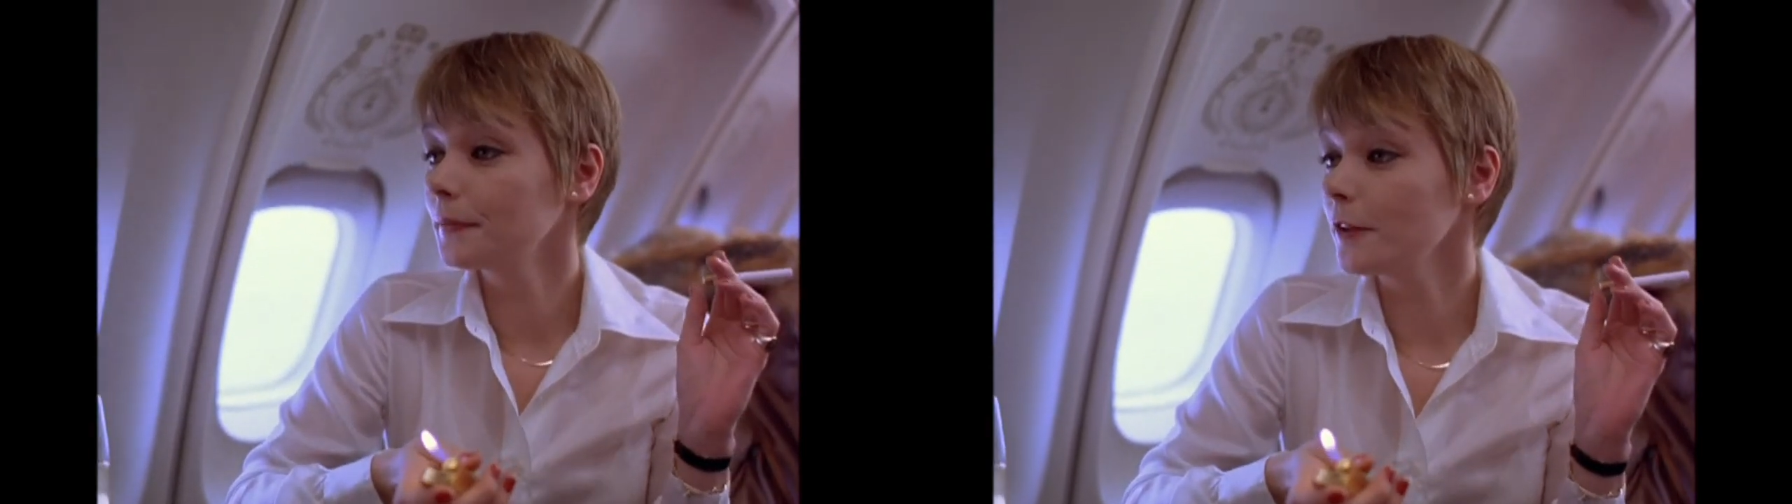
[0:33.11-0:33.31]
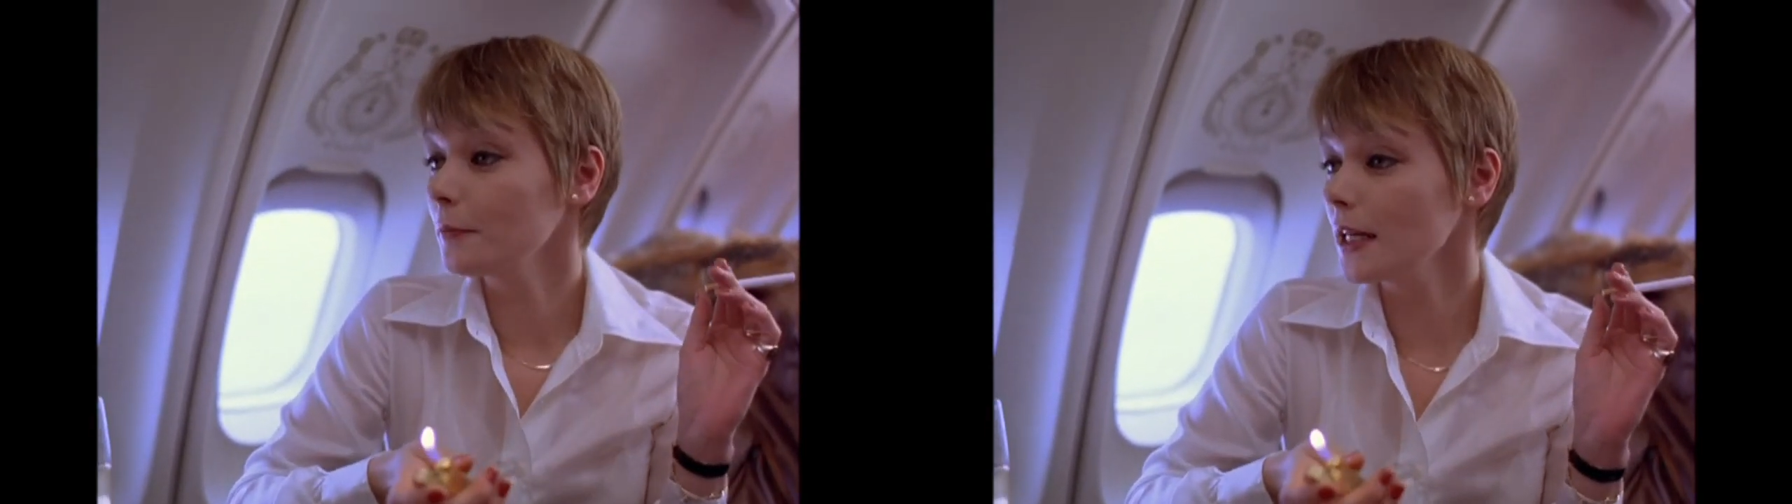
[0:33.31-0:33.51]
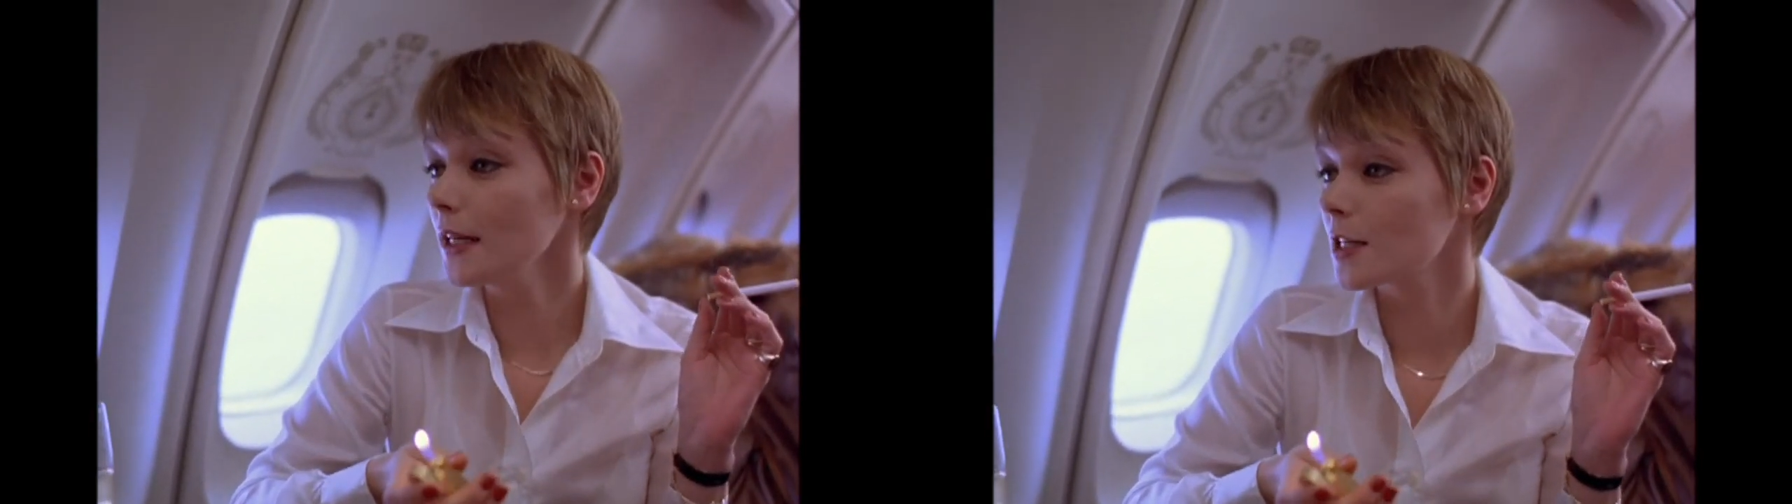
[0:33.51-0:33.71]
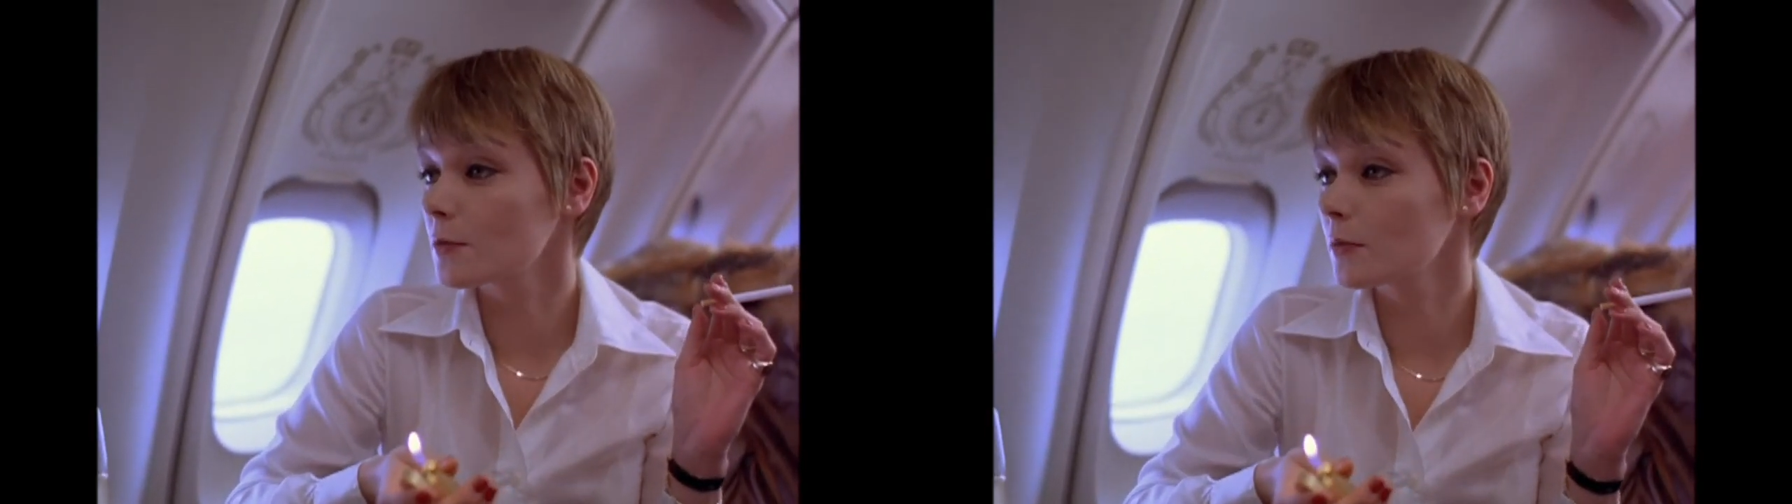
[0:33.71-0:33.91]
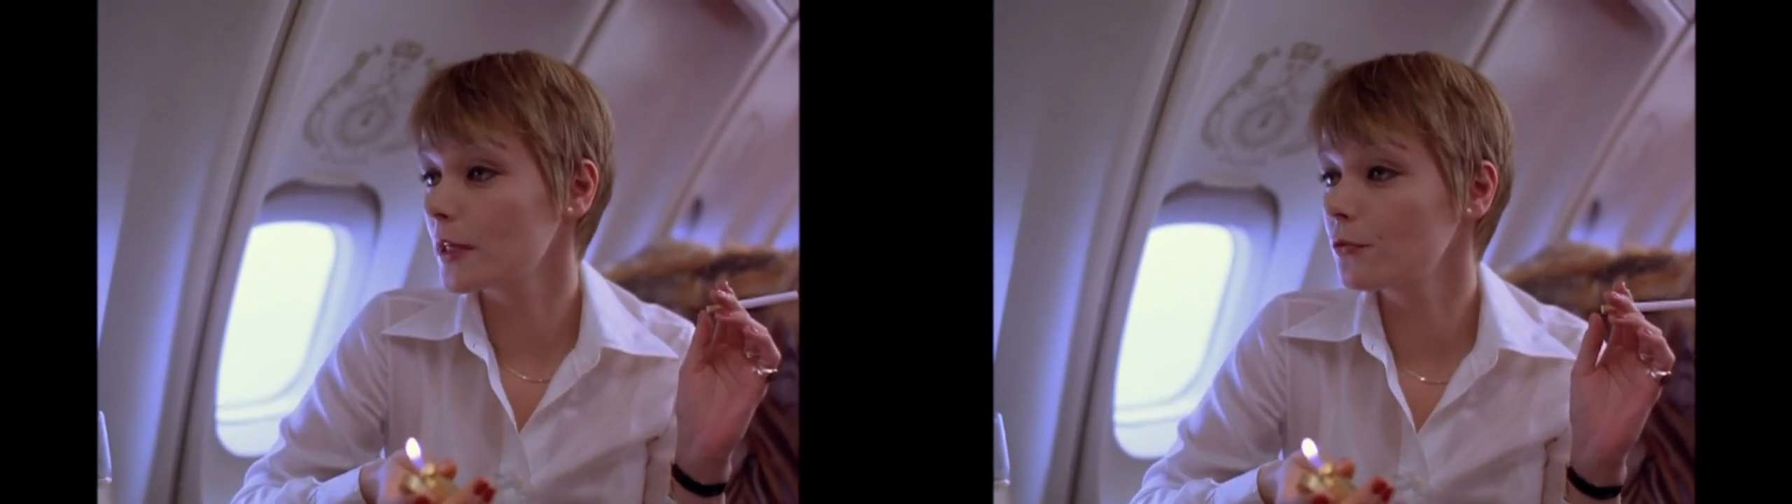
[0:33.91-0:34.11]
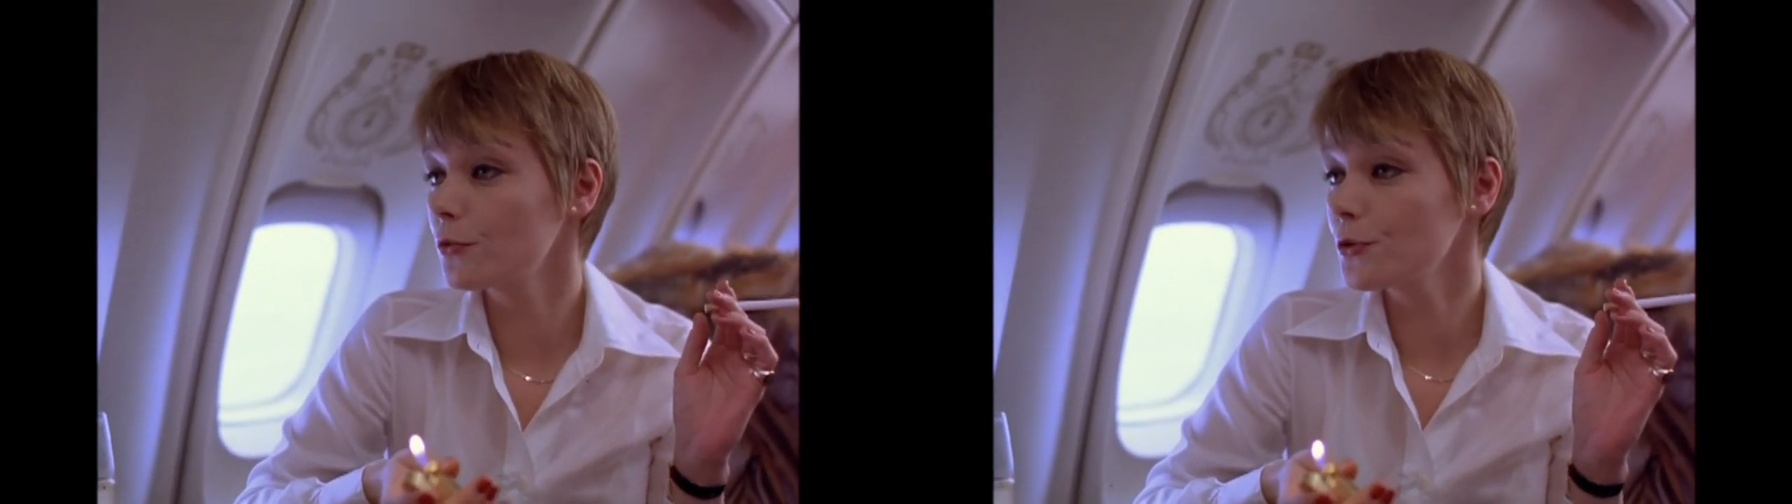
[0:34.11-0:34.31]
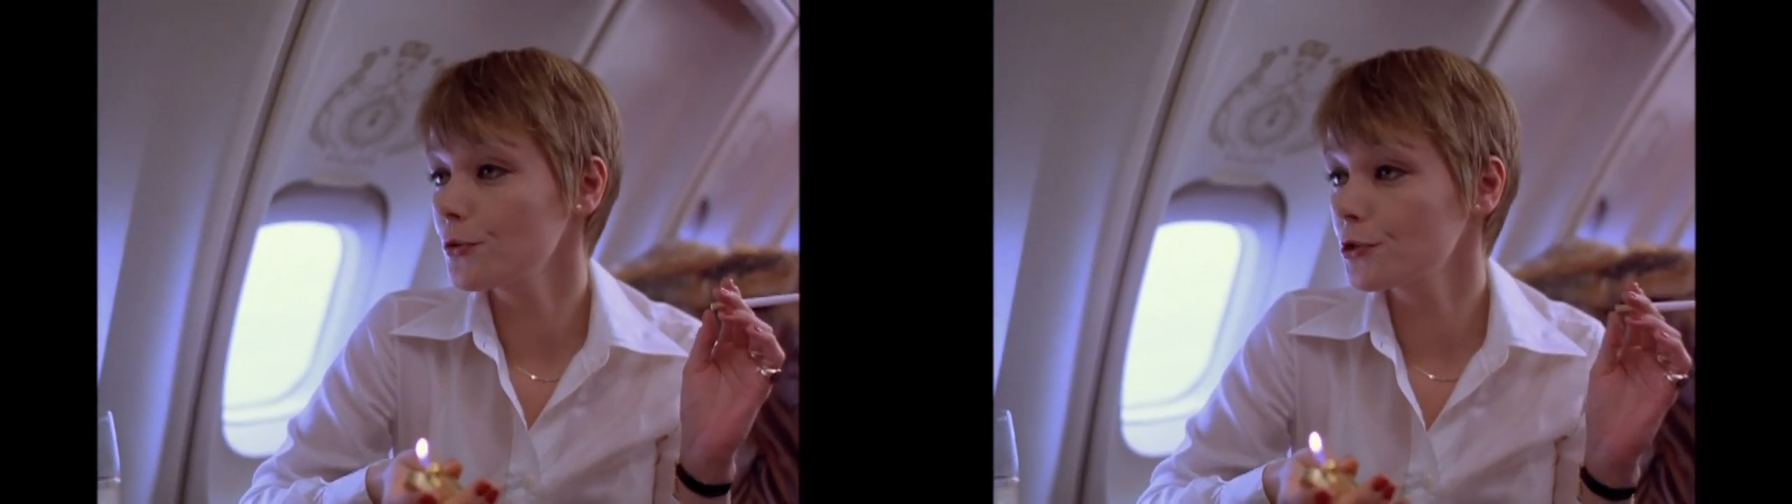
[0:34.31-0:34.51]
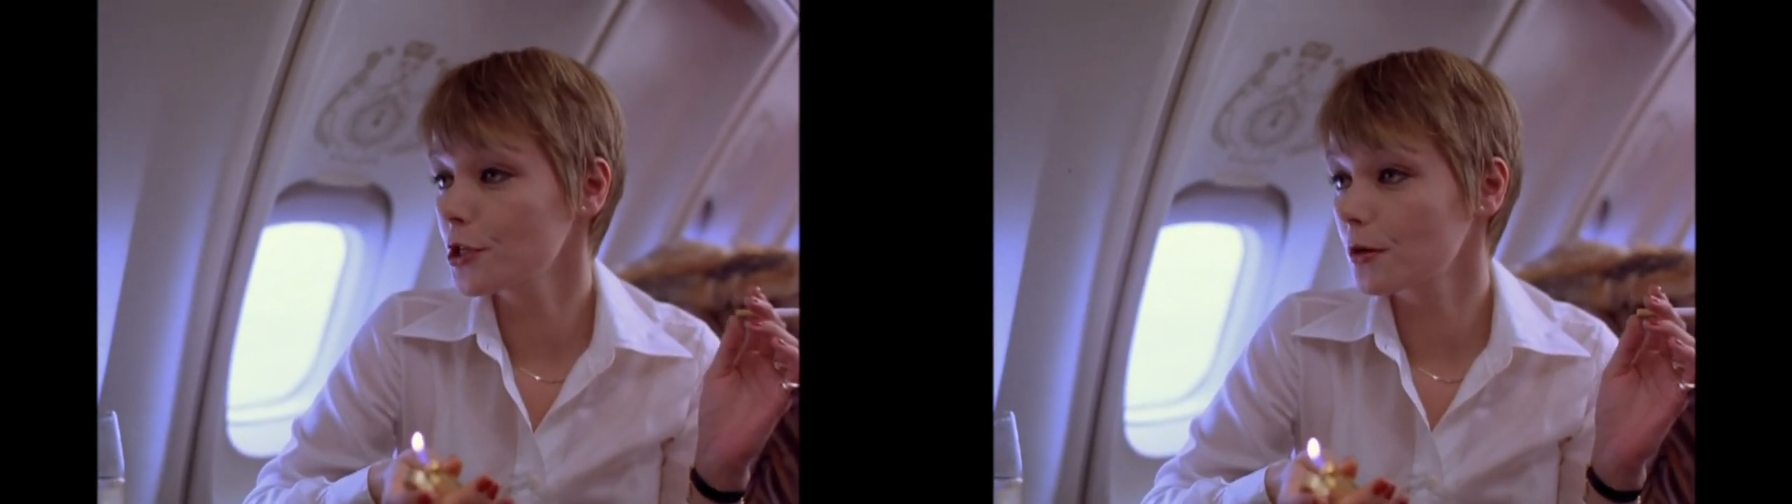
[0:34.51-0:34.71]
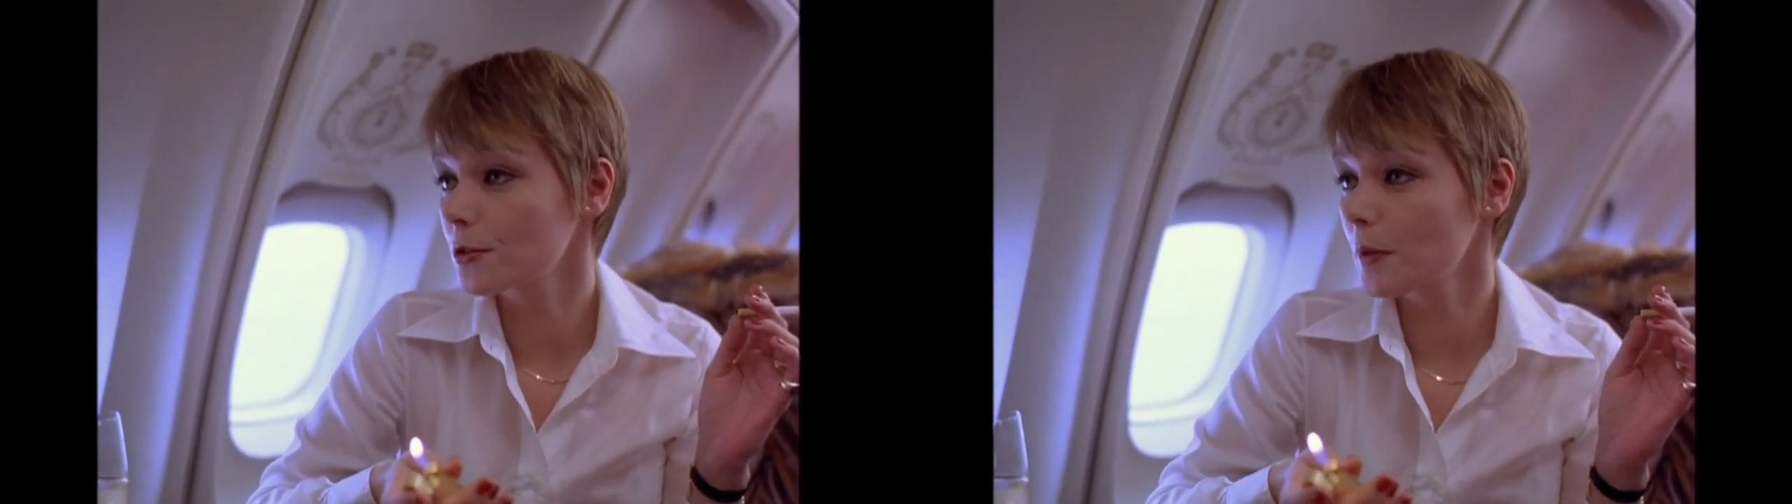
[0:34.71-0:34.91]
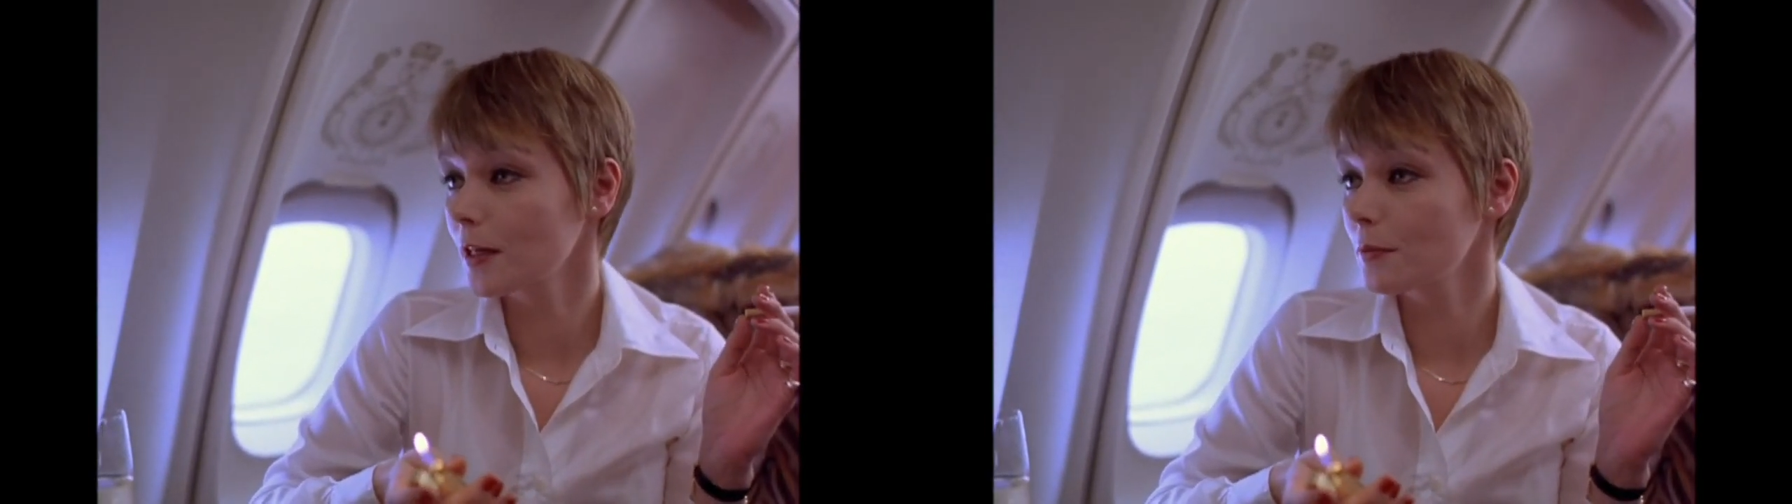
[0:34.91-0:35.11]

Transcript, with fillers: If my husband made rude jokes about